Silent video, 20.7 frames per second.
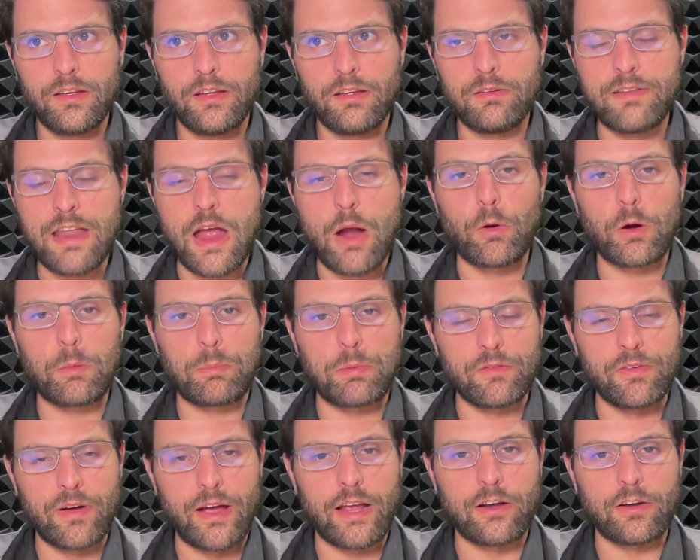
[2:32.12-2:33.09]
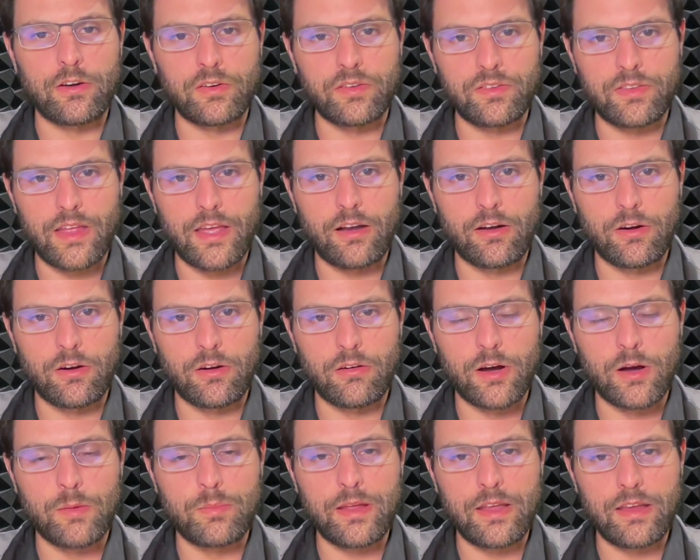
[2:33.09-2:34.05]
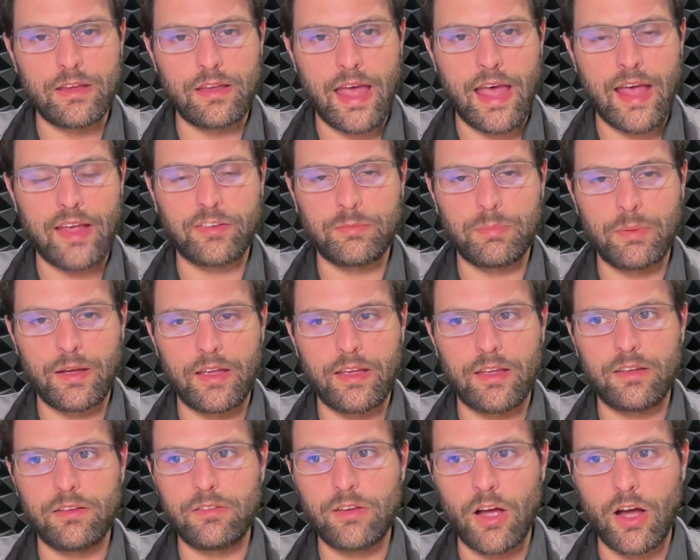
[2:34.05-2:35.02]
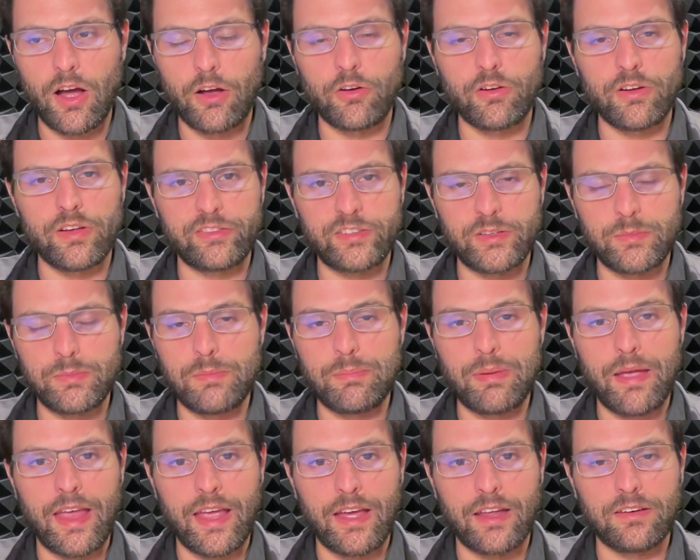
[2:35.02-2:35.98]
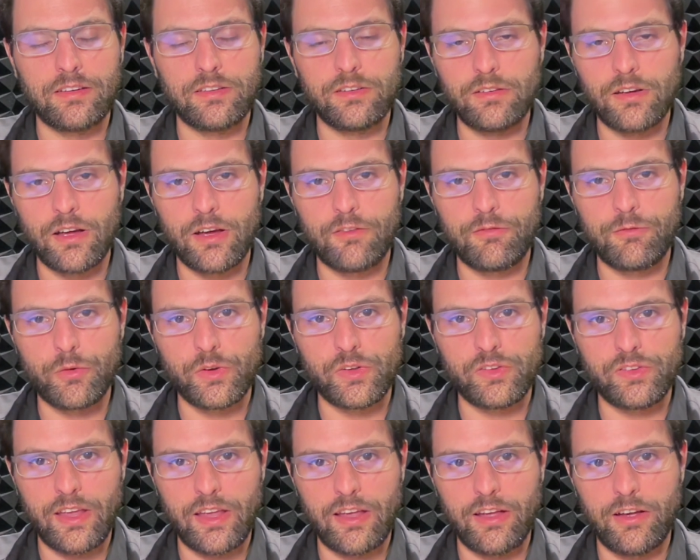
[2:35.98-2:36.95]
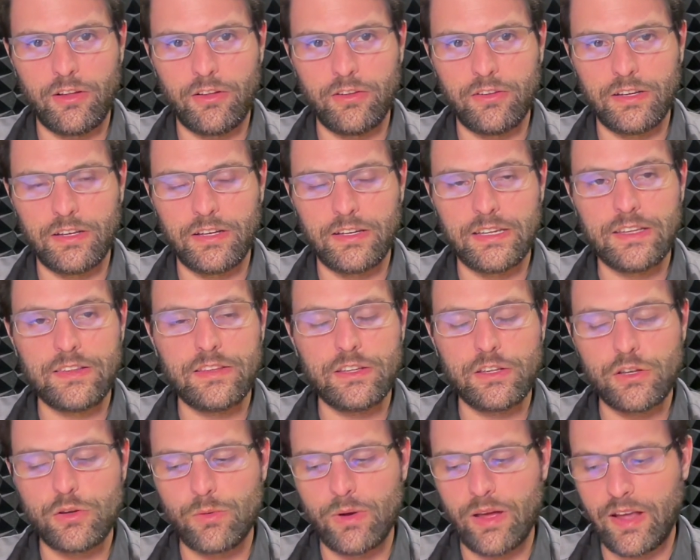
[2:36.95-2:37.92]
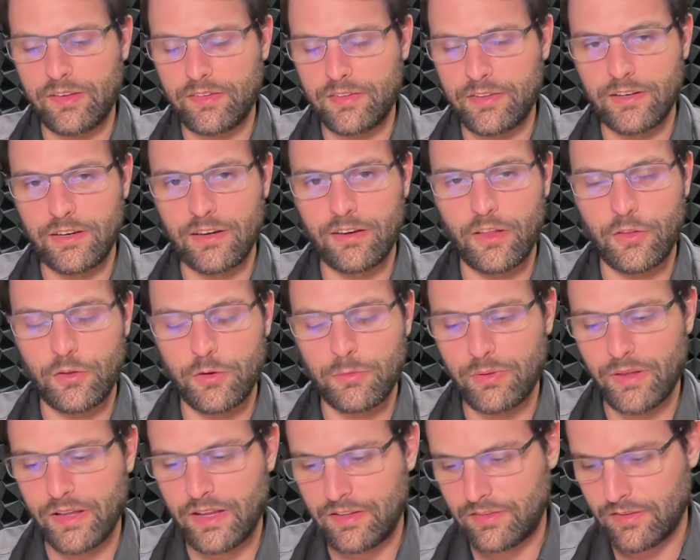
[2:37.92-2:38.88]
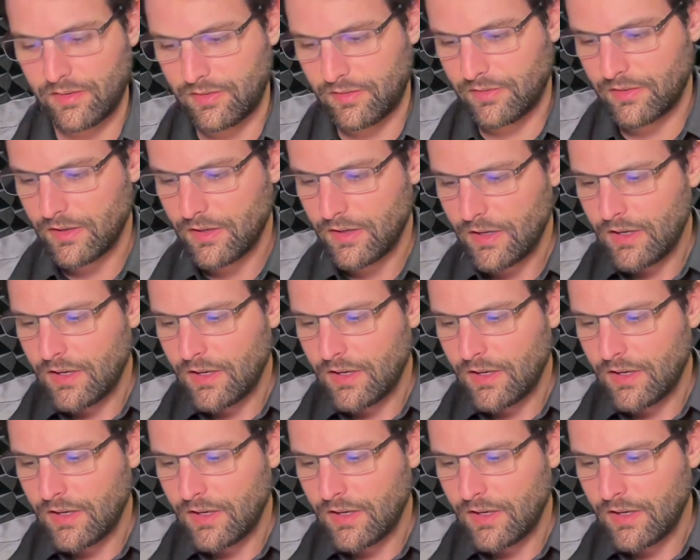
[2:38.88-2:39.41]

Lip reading: network providers that are being asked by Congress to be banned for sale in the U.S. and in other places.